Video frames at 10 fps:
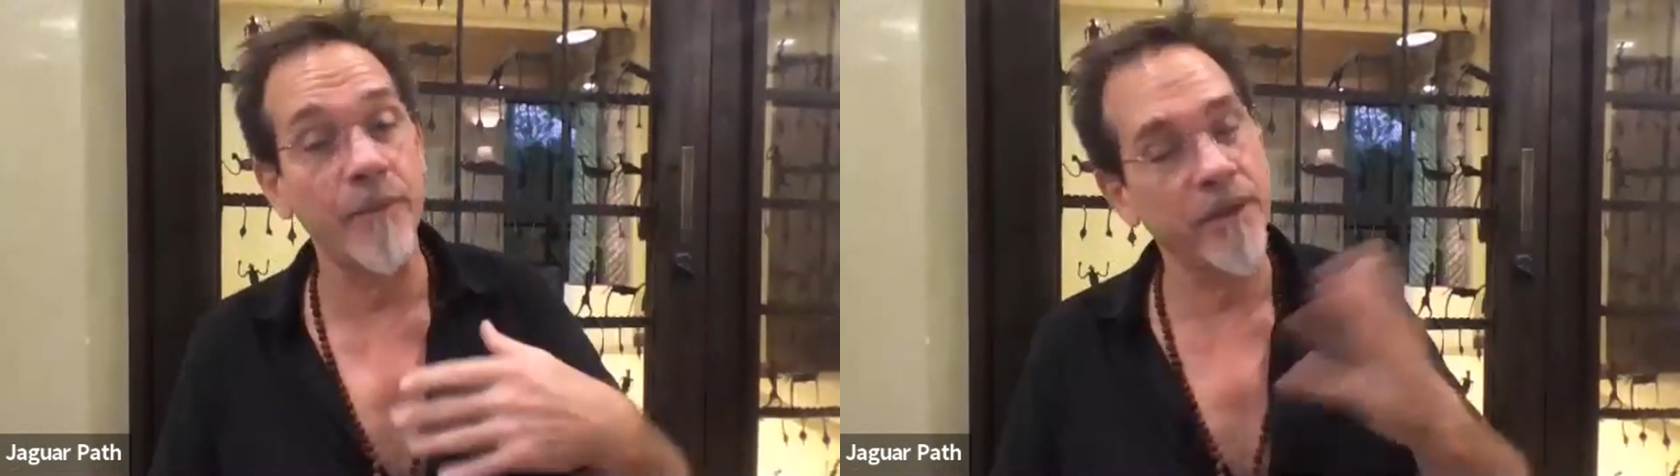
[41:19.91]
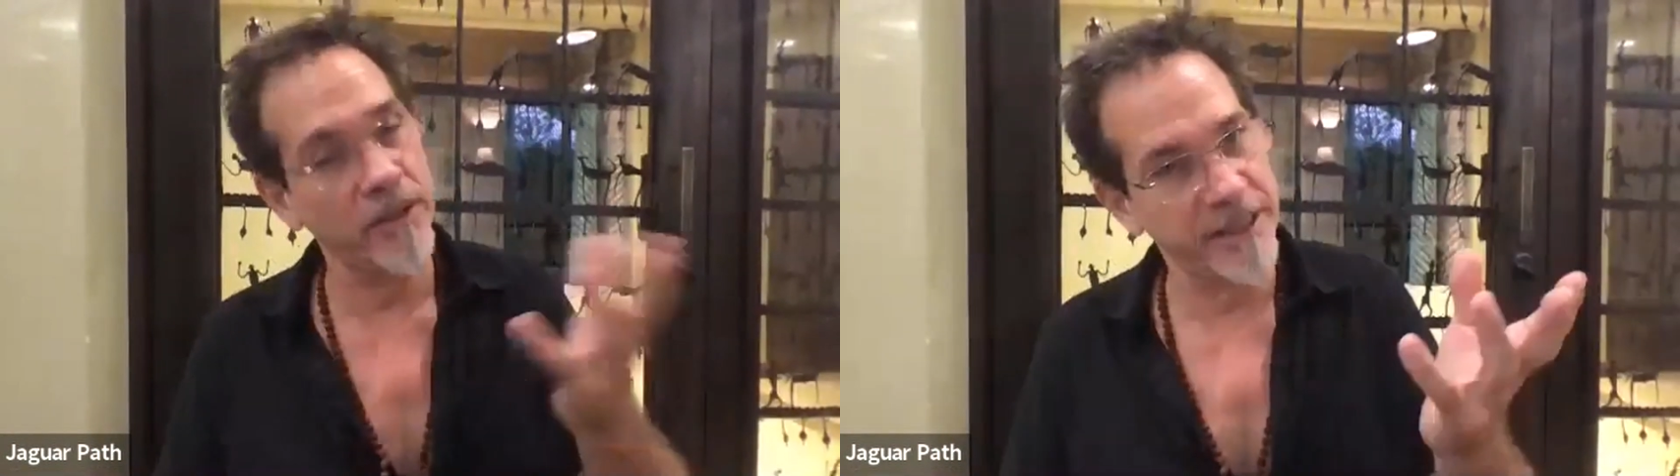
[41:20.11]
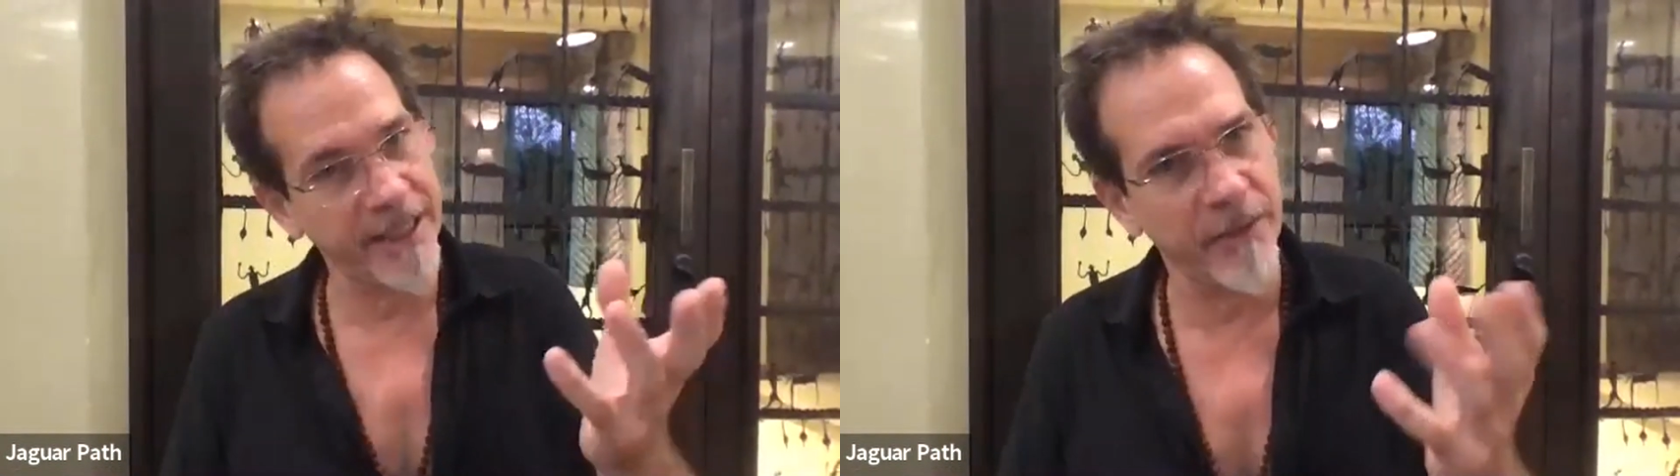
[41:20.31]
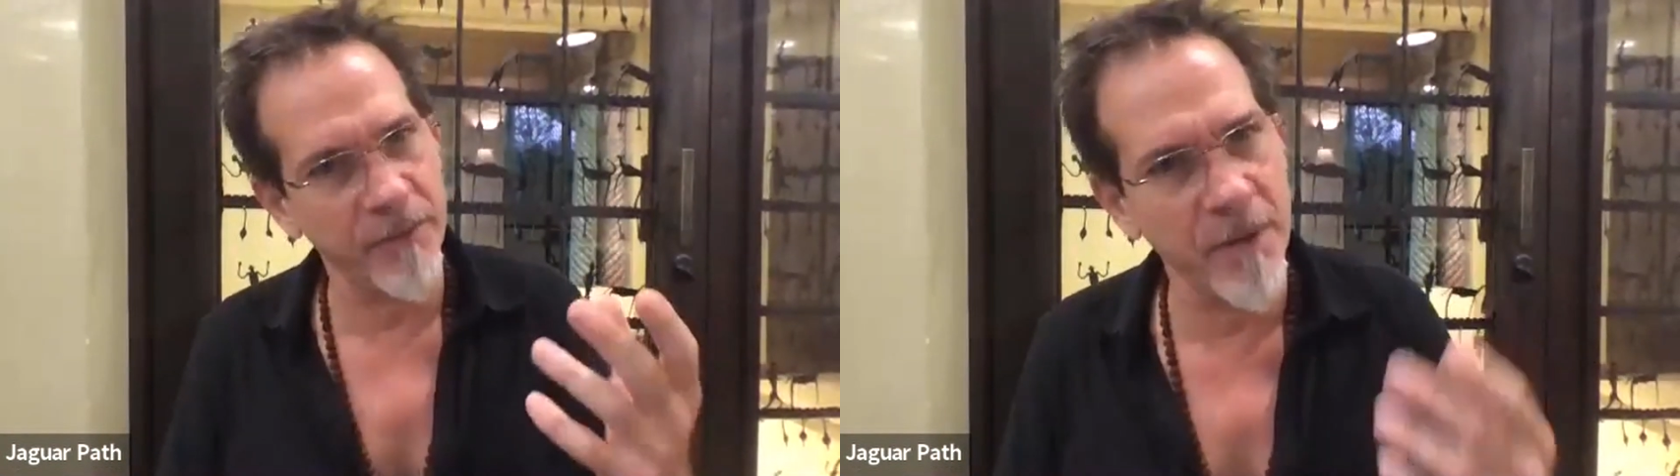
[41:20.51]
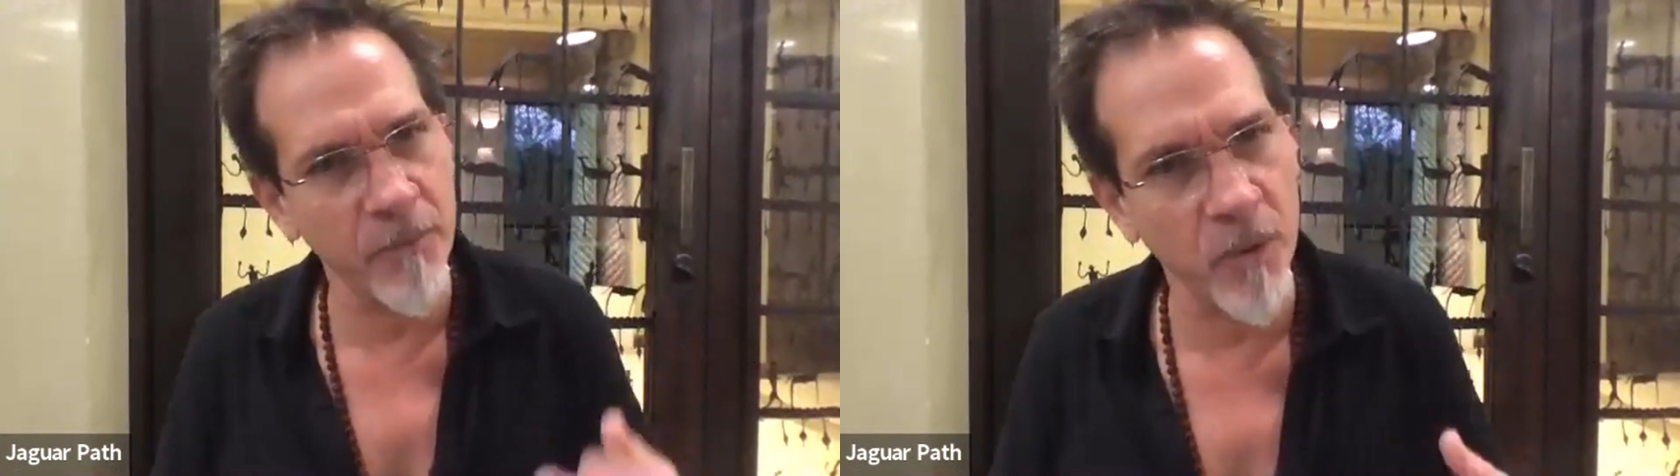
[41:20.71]
because again,
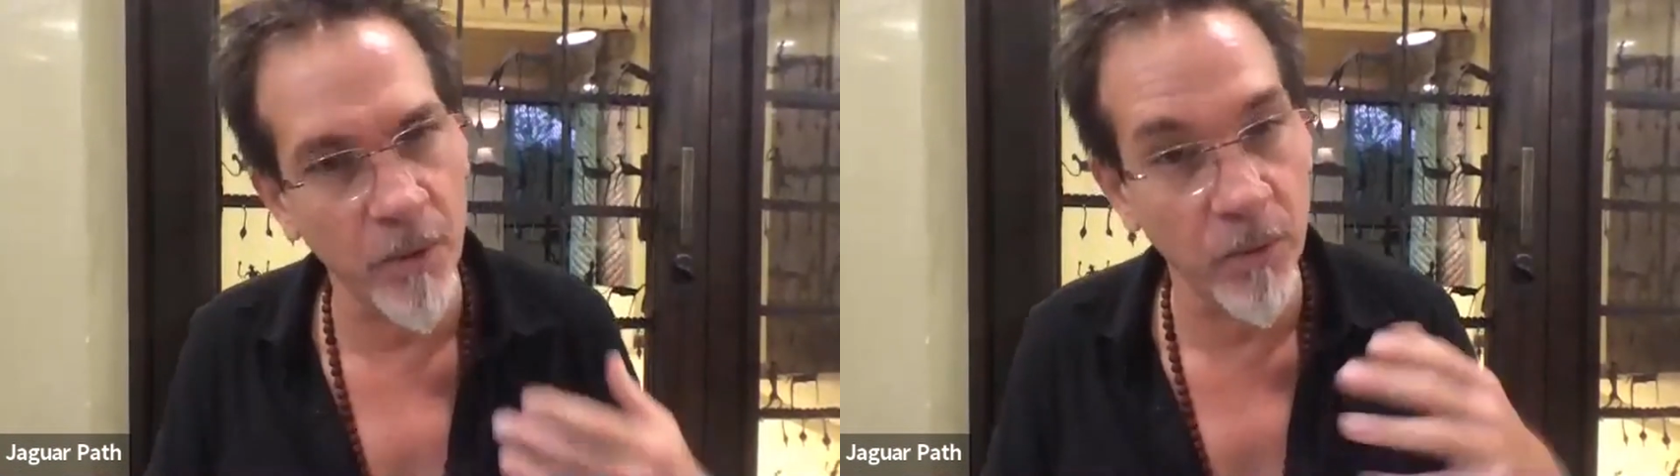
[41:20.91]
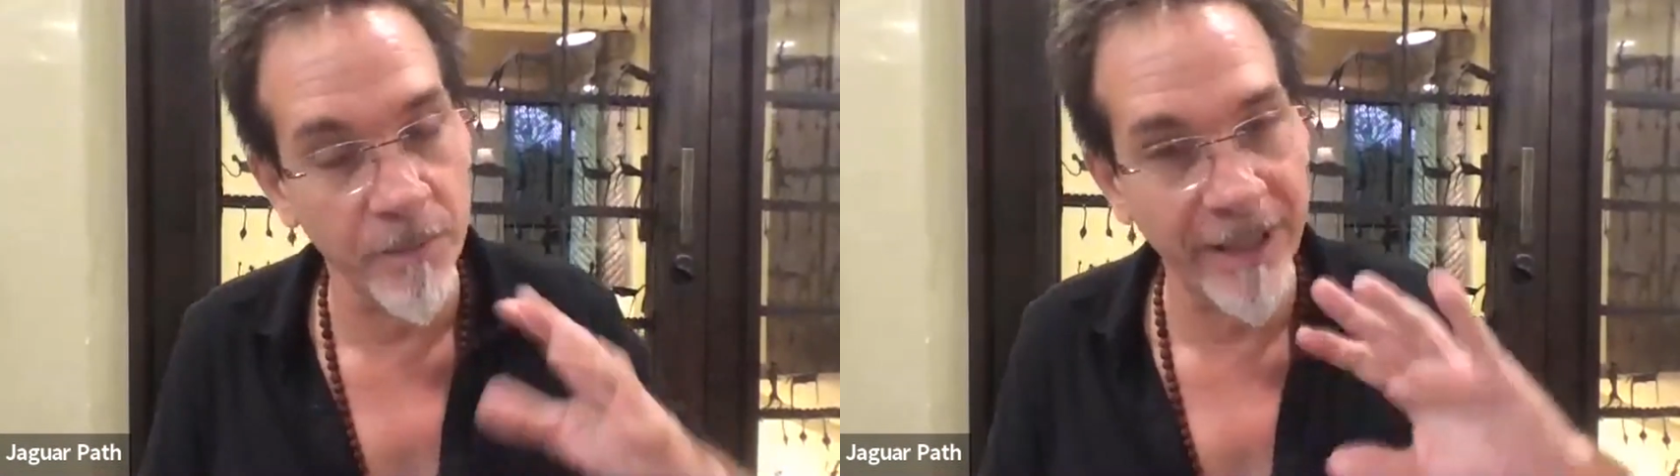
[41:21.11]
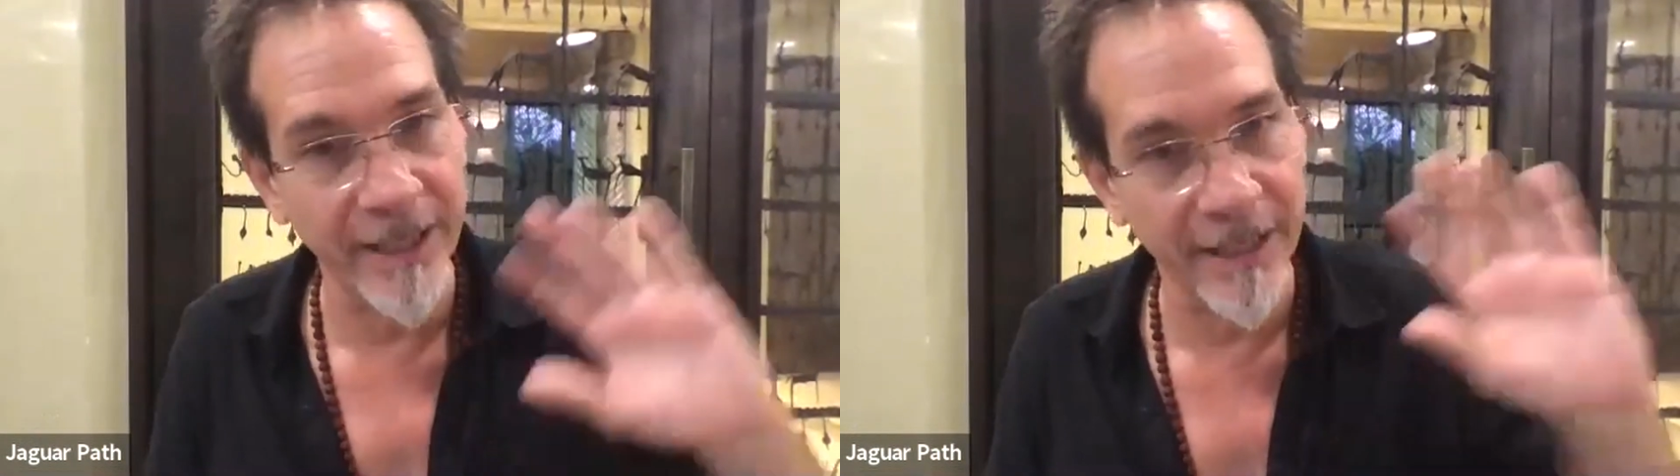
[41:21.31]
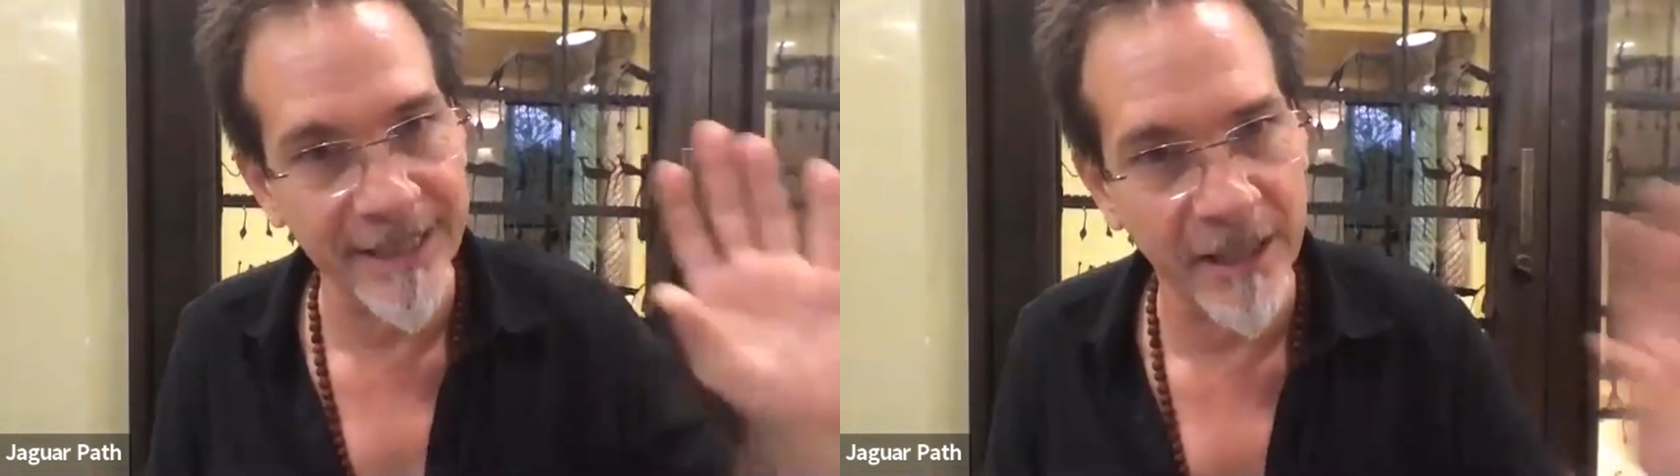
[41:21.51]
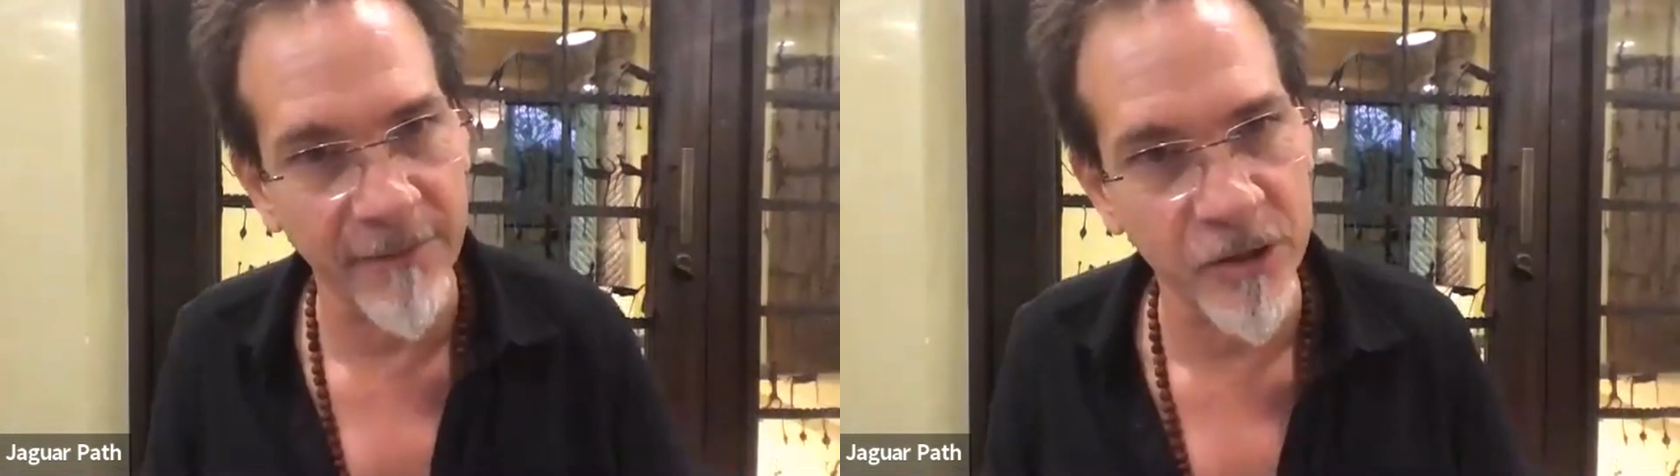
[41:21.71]
remember, we would be kicked
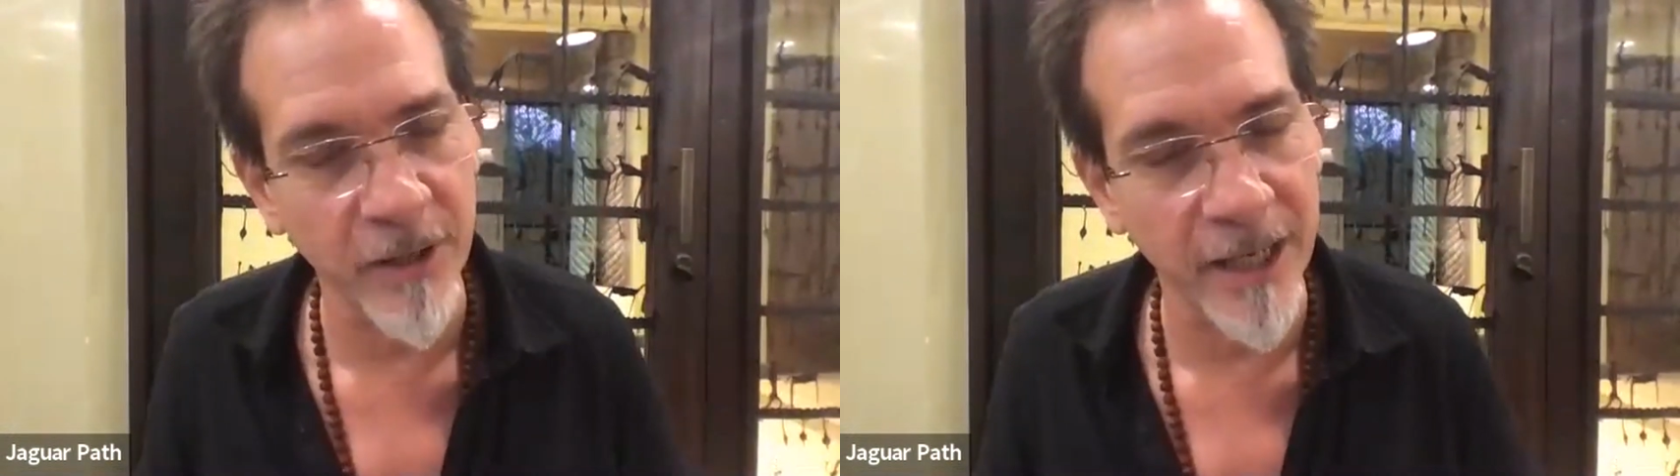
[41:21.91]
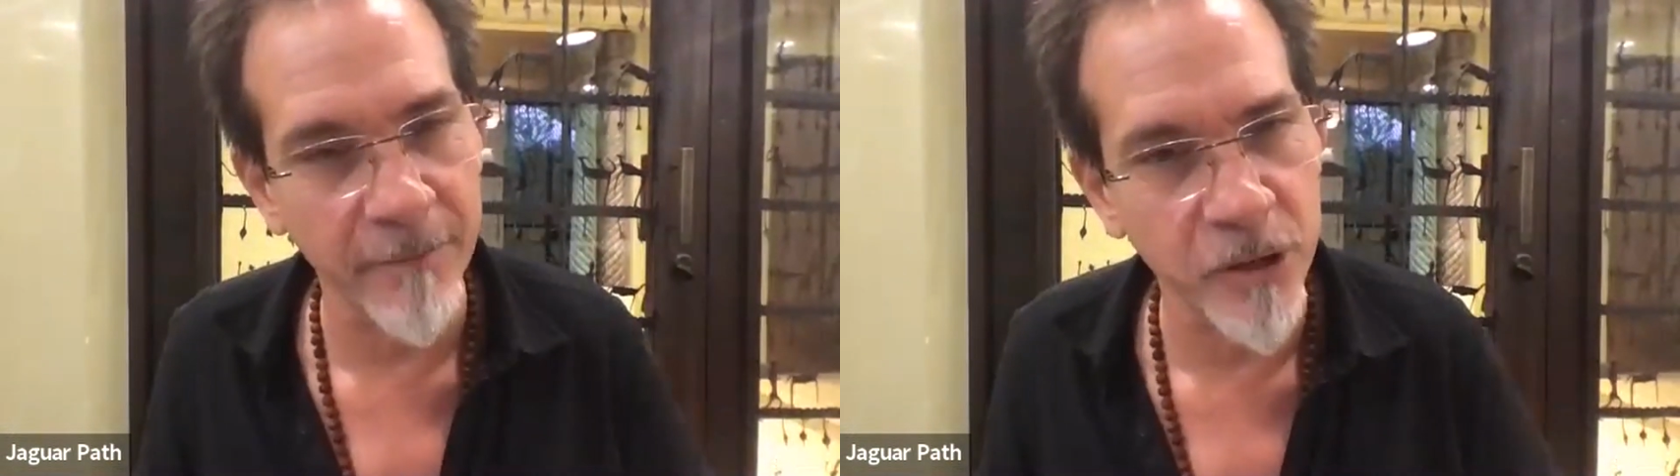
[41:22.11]
out of the tribe.